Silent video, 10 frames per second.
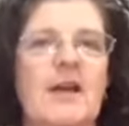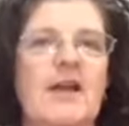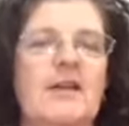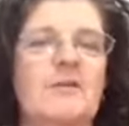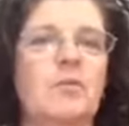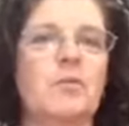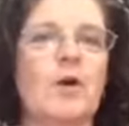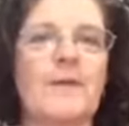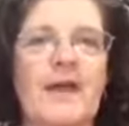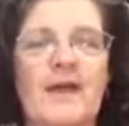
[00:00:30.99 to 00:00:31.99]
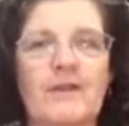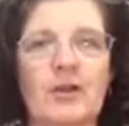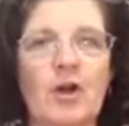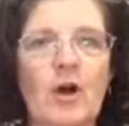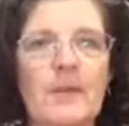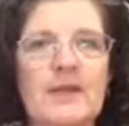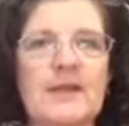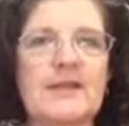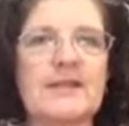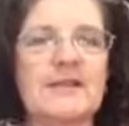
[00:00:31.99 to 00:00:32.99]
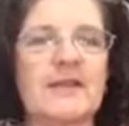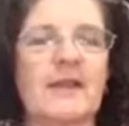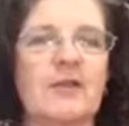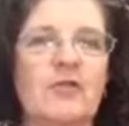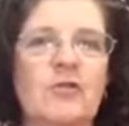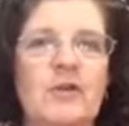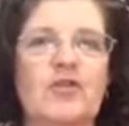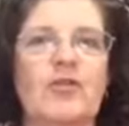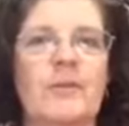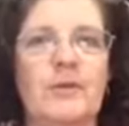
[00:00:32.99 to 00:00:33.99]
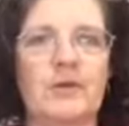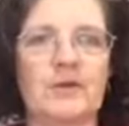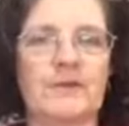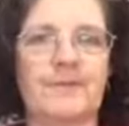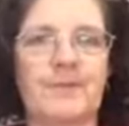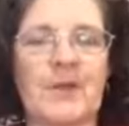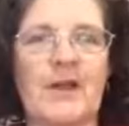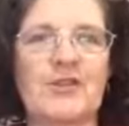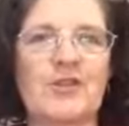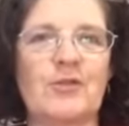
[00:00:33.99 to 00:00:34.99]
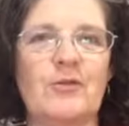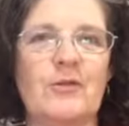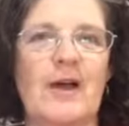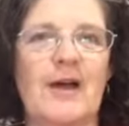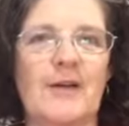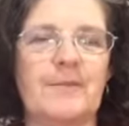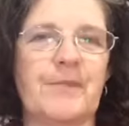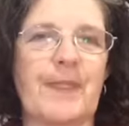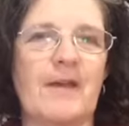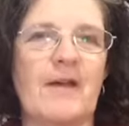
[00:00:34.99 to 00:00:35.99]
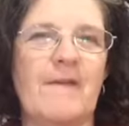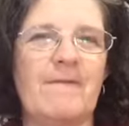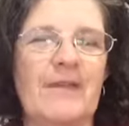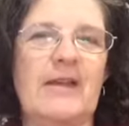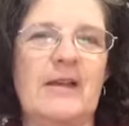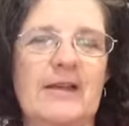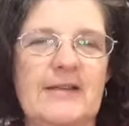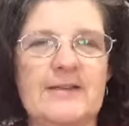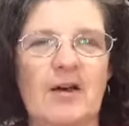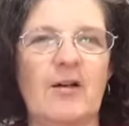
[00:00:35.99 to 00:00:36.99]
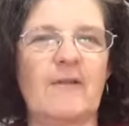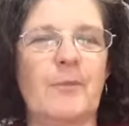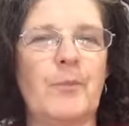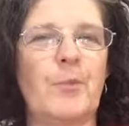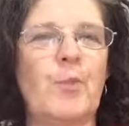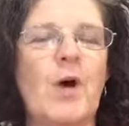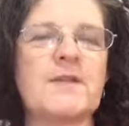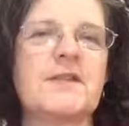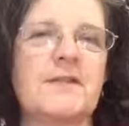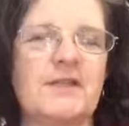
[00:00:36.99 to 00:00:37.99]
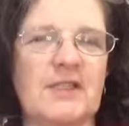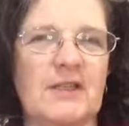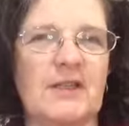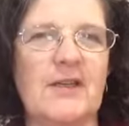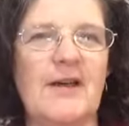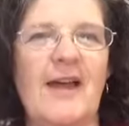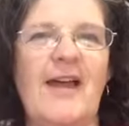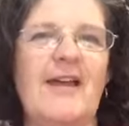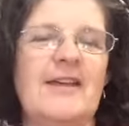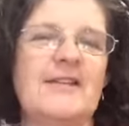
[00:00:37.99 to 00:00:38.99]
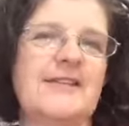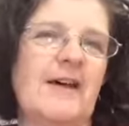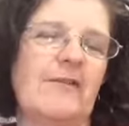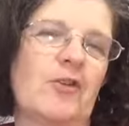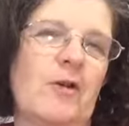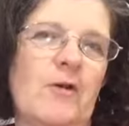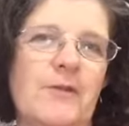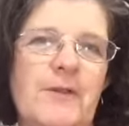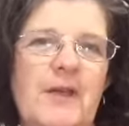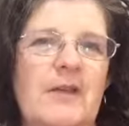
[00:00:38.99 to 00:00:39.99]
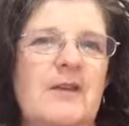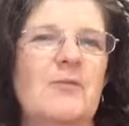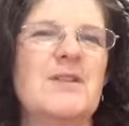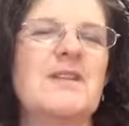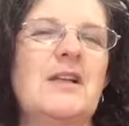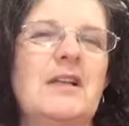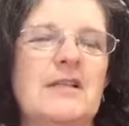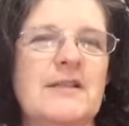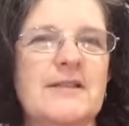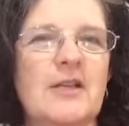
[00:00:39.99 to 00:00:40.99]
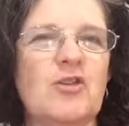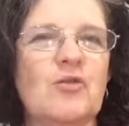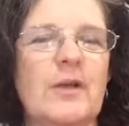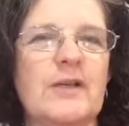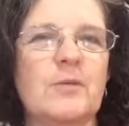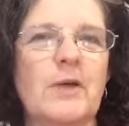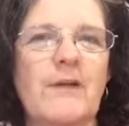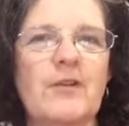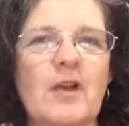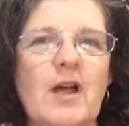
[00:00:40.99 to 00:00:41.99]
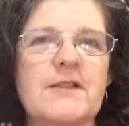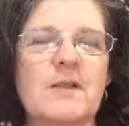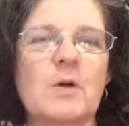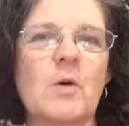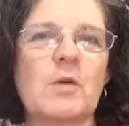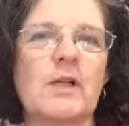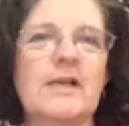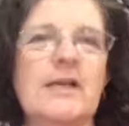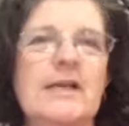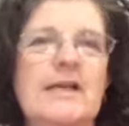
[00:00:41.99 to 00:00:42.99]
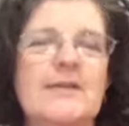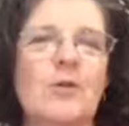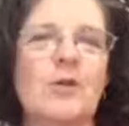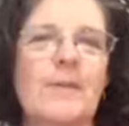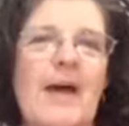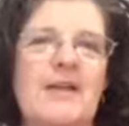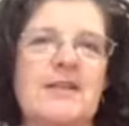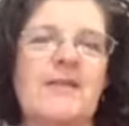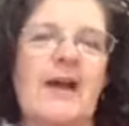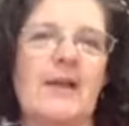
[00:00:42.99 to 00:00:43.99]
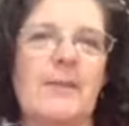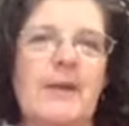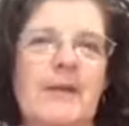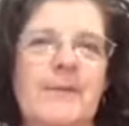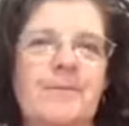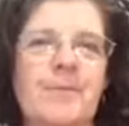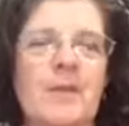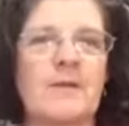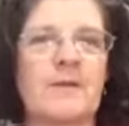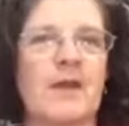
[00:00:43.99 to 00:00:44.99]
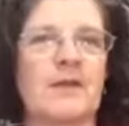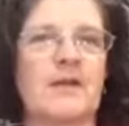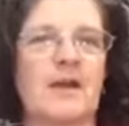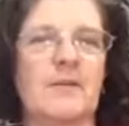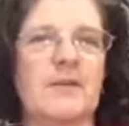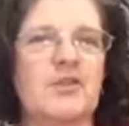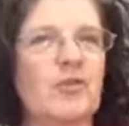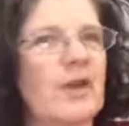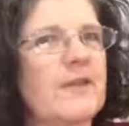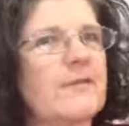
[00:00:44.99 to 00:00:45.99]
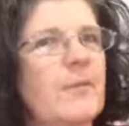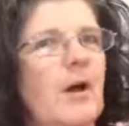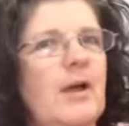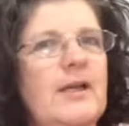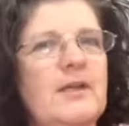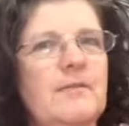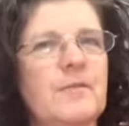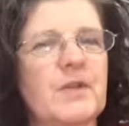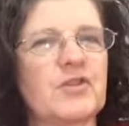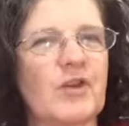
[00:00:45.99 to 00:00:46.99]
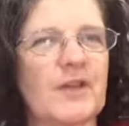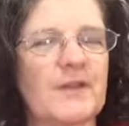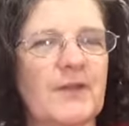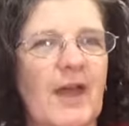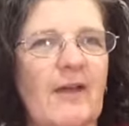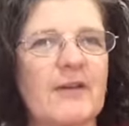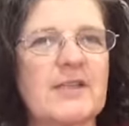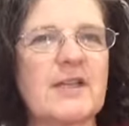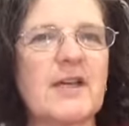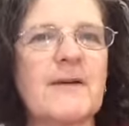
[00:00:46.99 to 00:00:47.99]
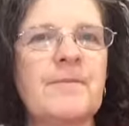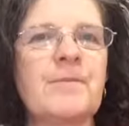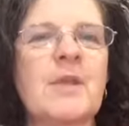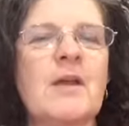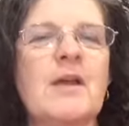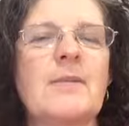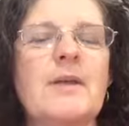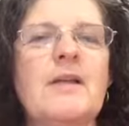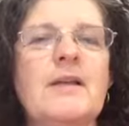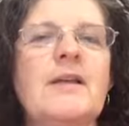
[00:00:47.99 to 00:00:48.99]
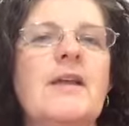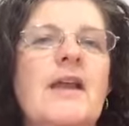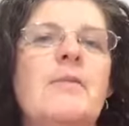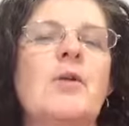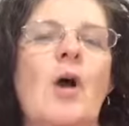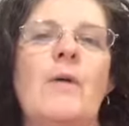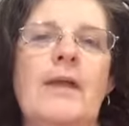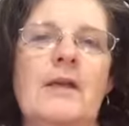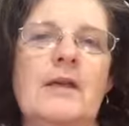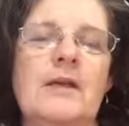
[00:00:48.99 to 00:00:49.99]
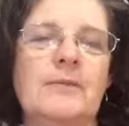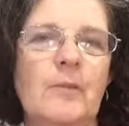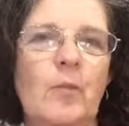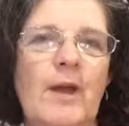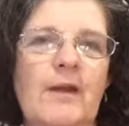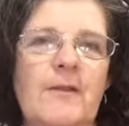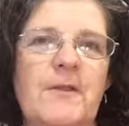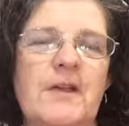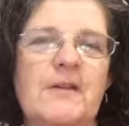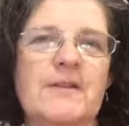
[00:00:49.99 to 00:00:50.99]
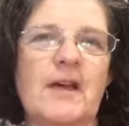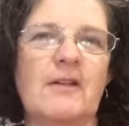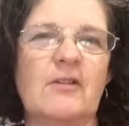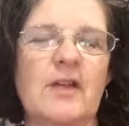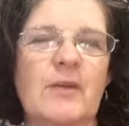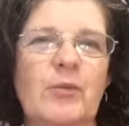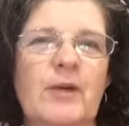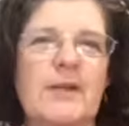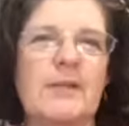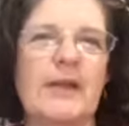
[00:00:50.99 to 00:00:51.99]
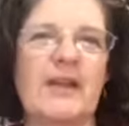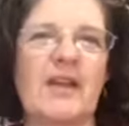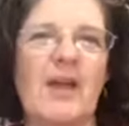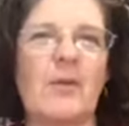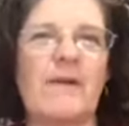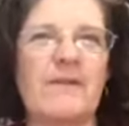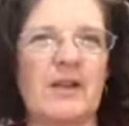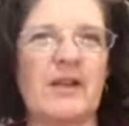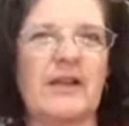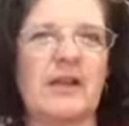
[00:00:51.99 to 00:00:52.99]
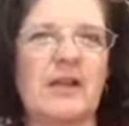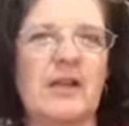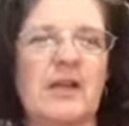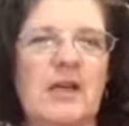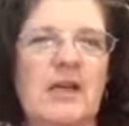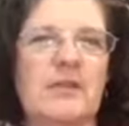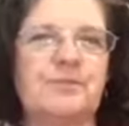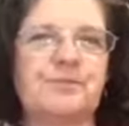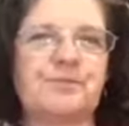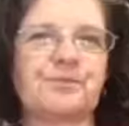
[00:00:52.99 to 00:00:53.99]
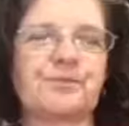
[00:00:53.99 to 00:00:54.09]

And what they have in common is that they can all contribute to um, feelings of positivity and self growth and resilience and grit, whatever you like to call it. It's all about developing that um, strength of mind, strength of character, ability to keep going when things are looking pretty bleak and we're feeling um,